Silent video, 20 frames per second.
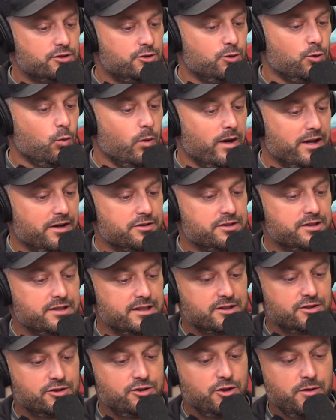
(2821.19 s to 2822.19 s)
to winners
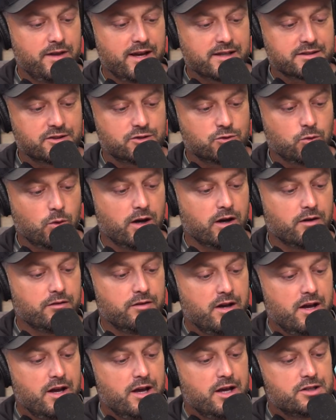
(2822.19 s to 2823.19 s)
since 2012.
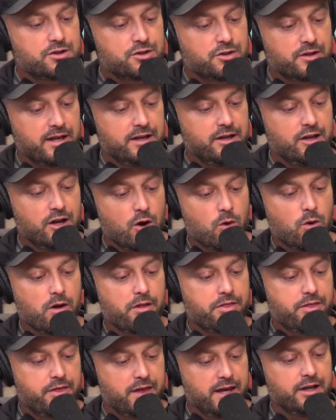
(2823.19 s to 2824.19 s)
So they know a
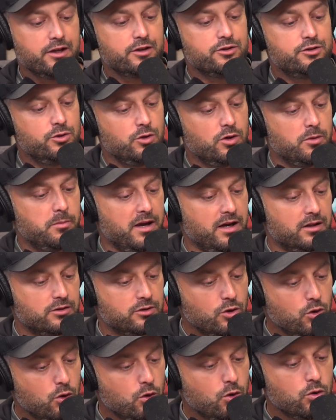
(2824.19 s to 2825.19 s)
thing or two
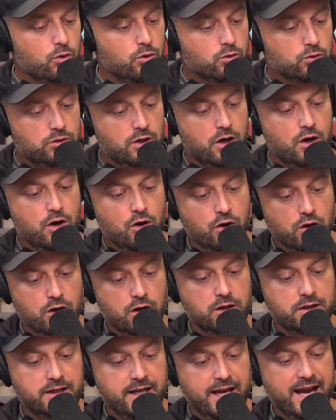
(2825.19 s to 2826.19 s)
about cold,
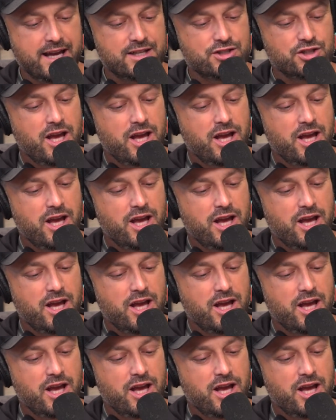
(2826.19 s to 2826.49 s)
hard cash.